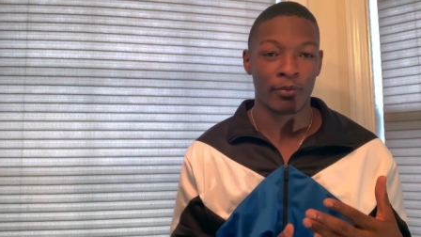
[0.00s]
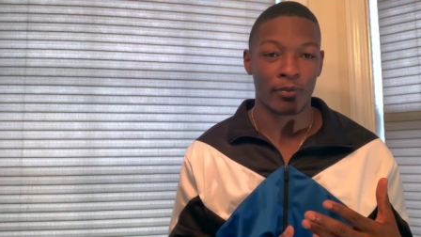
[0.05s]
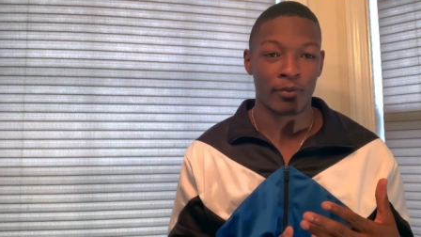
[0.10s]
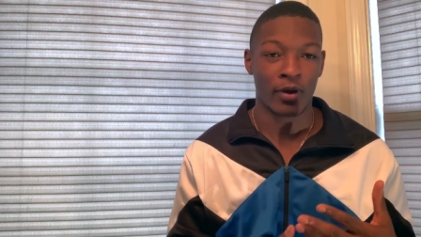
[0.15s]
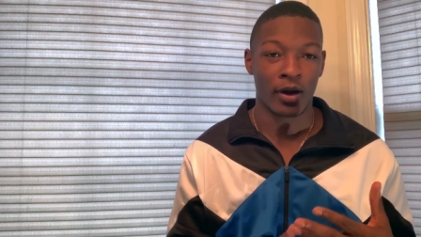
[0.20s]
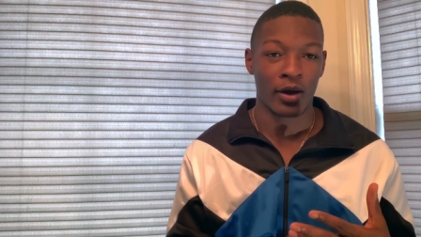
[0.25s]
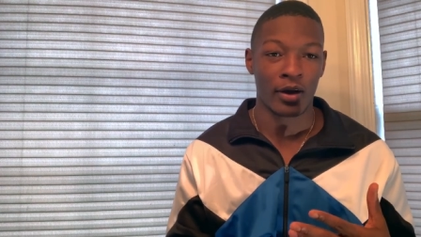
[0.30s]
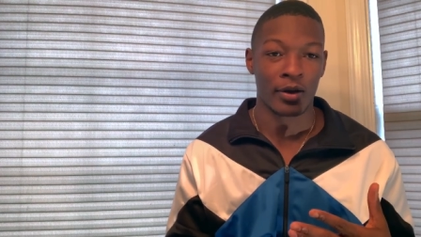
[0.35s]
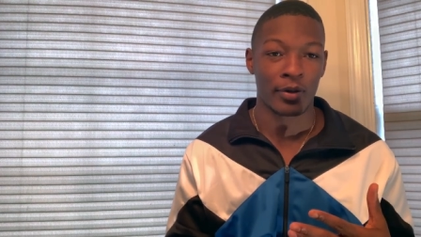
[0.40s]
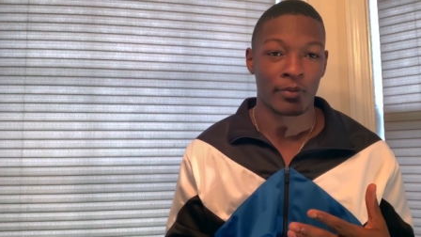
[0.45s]

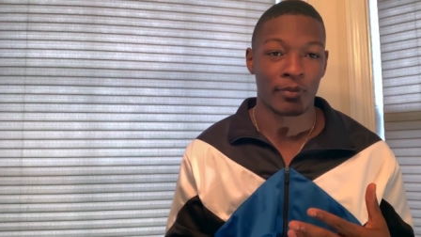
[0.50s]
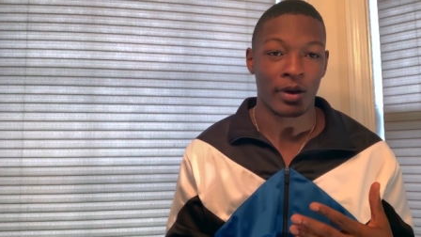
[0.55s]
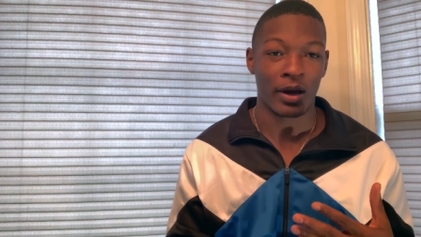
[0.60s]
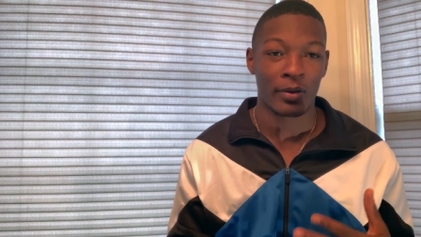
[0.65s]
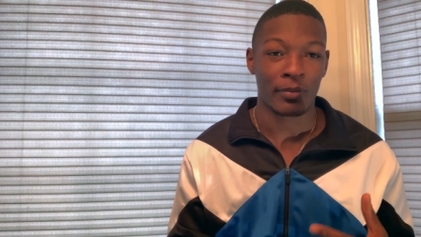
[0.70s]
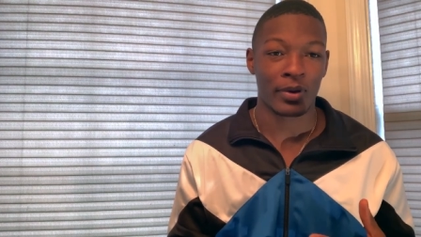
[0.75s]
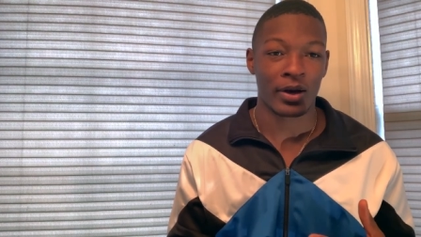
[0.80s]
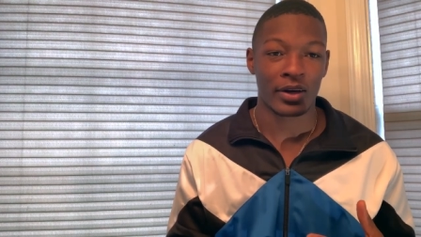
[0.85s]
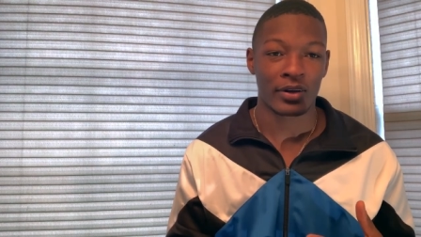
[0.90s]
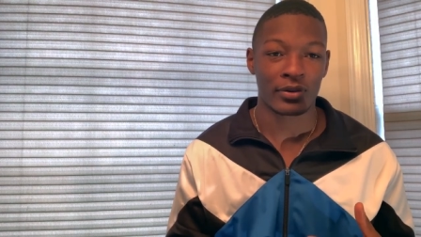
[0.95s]
Um, my
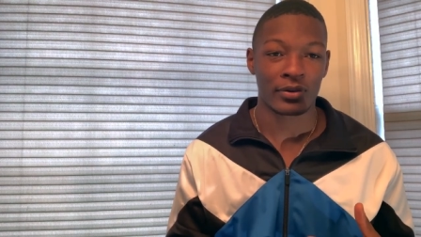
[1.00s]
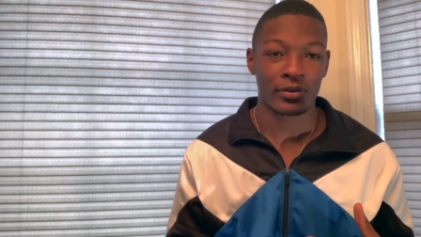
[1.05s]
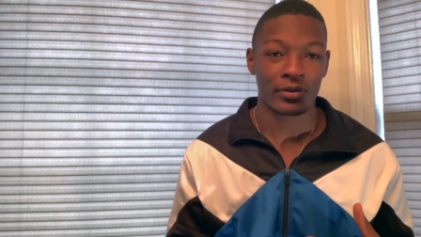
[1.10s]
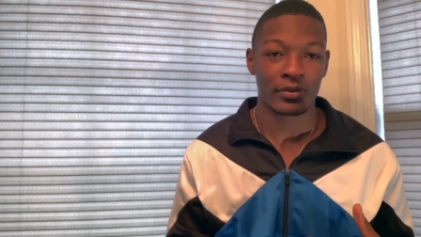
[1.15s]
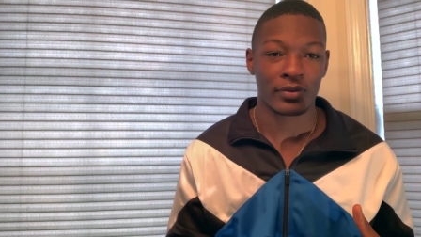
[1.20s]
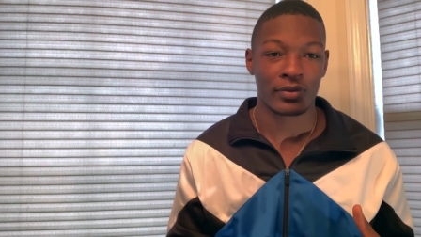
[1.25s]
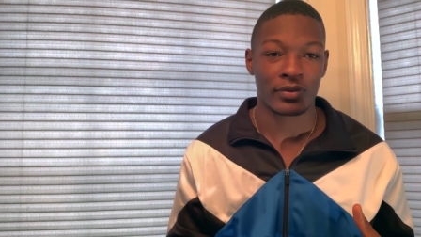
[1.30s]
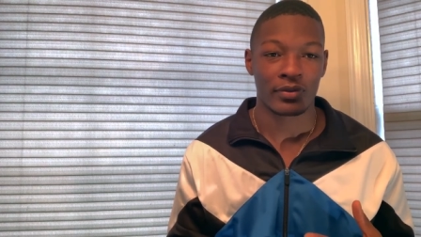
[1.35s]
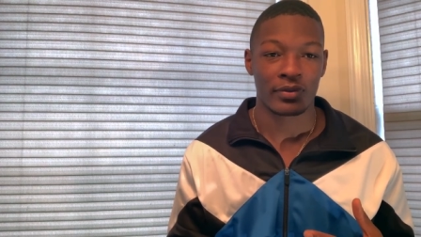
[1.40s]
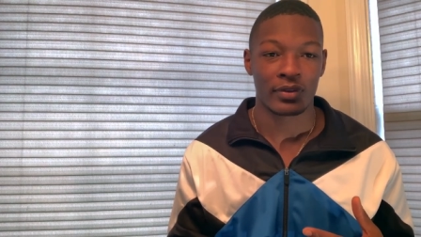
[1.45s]
model,
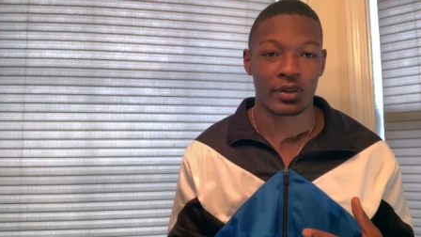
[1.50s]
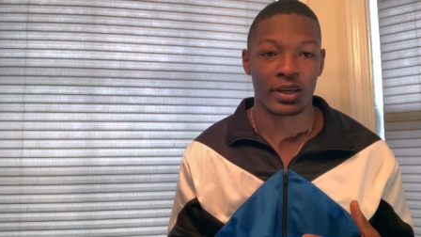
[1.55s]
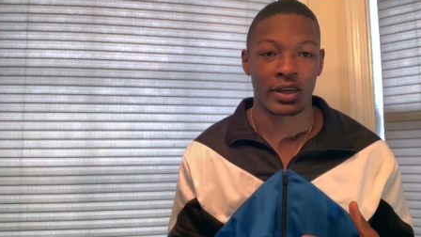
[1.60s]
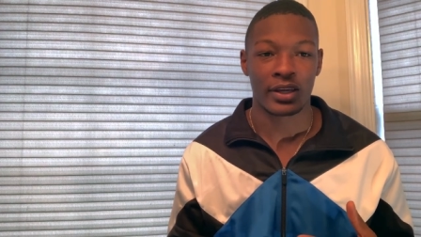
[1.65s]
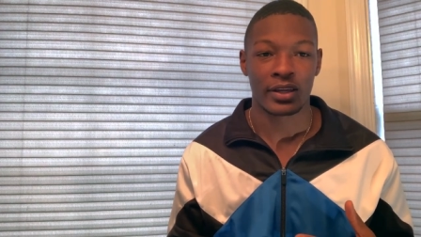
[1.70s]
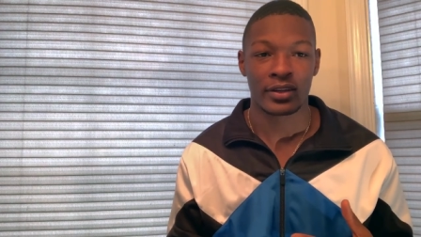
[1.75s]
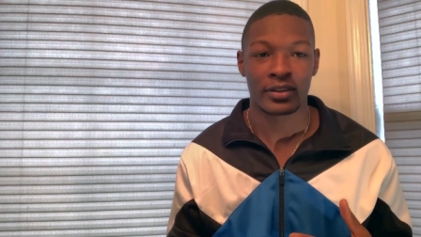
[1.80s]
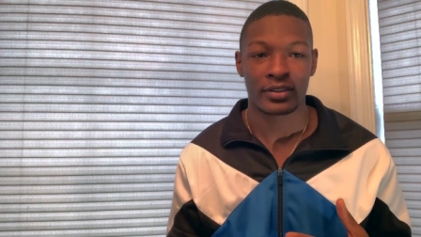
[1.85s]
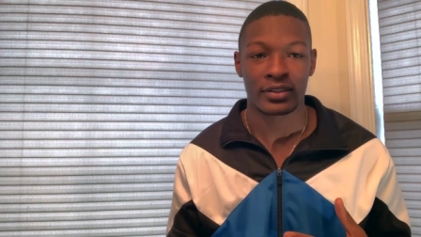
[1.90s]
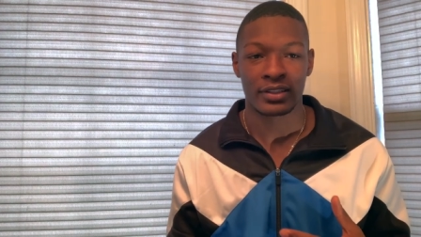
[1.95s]
the
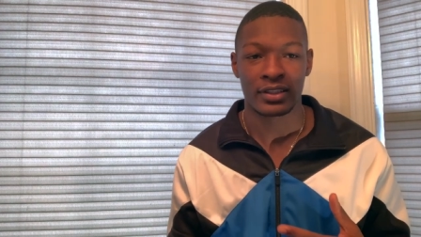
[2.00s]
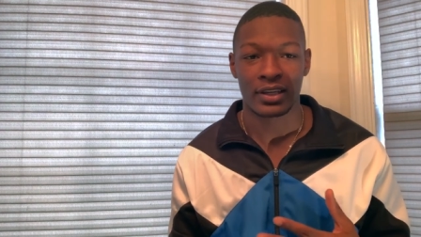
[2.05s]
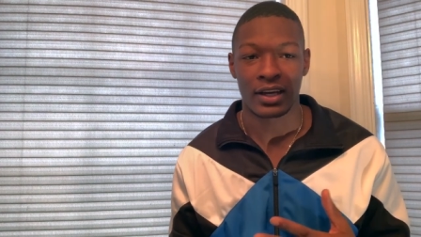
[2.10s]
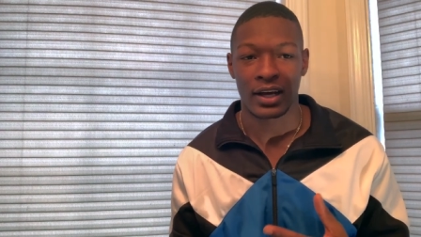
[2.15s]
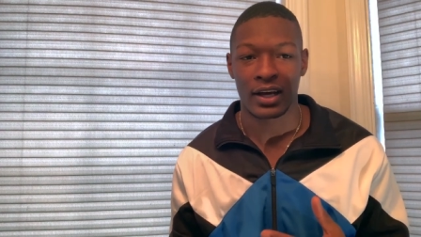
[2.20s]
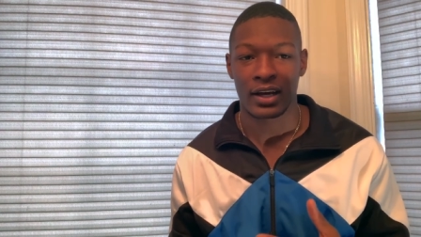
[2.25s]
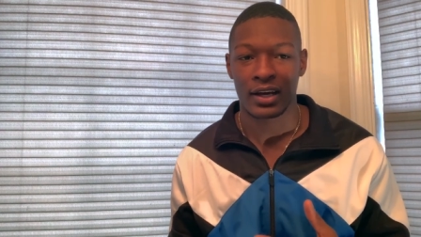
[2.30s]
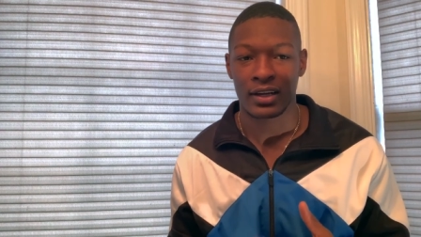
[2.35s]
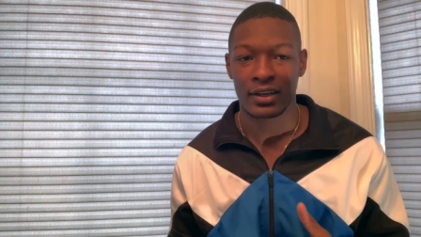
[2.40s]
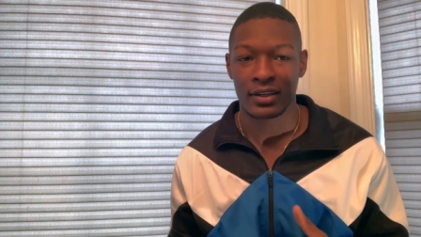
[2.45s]

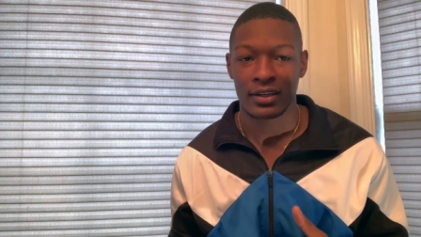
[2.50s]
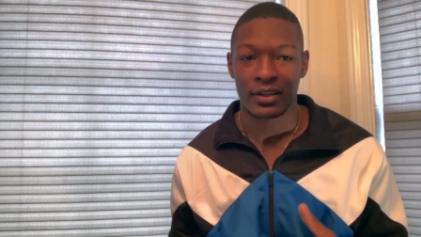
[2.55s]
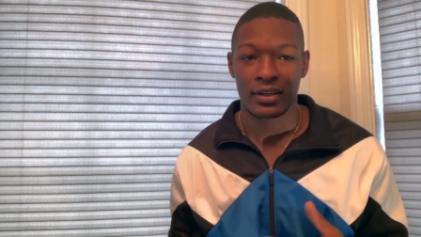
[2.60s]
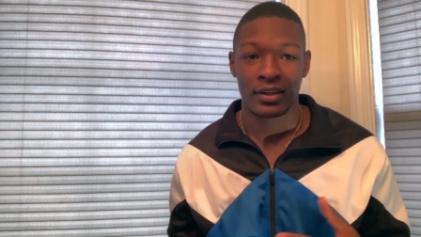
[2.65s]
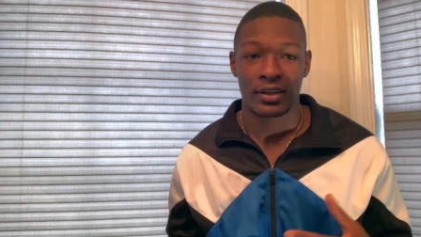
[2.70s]
LCI,